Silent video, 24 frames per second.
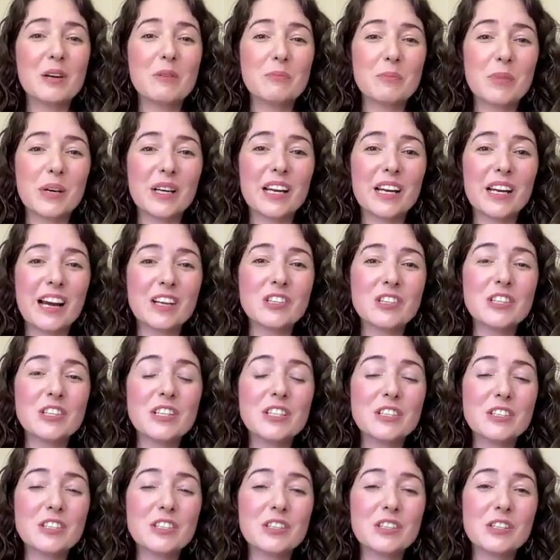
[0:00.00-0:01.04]
but
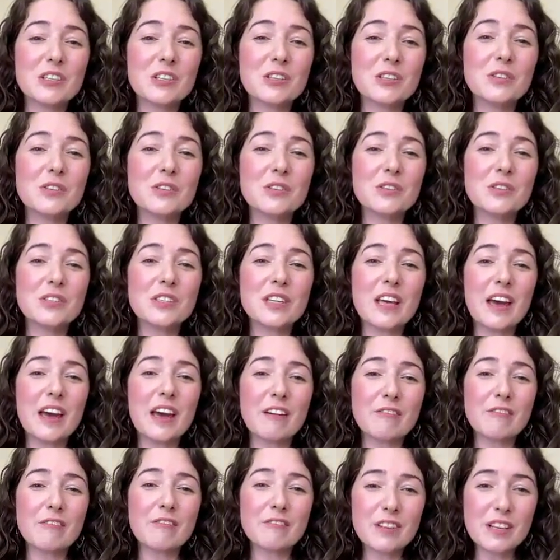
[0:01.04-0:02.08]
actually to use
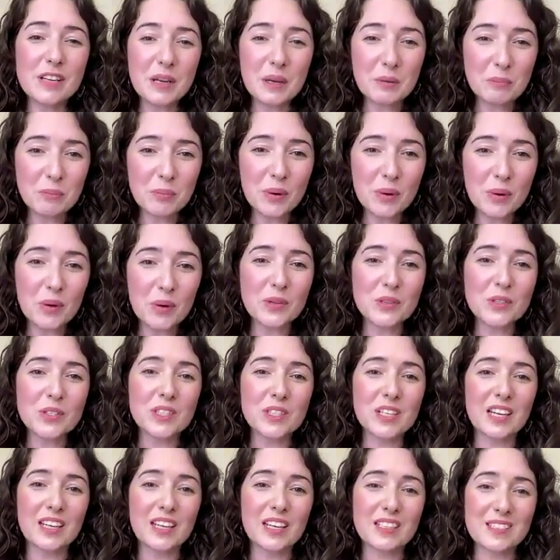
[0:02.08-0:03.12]
every impulse
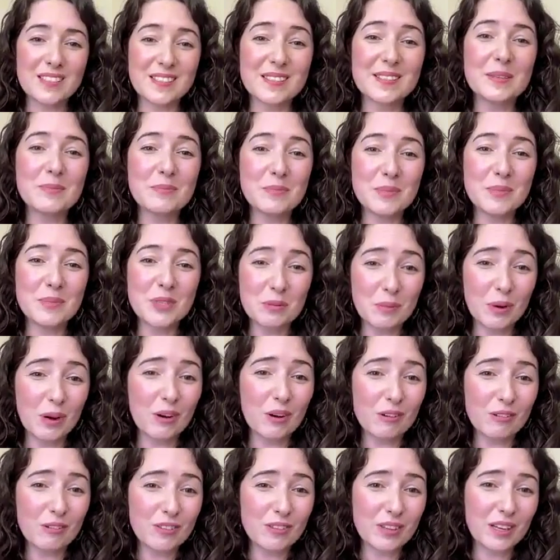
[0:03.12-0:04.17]
as a symptom
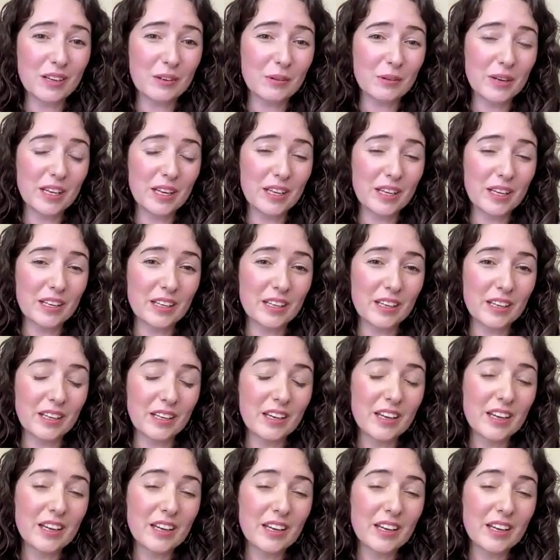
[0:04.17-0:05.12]
of that awakening.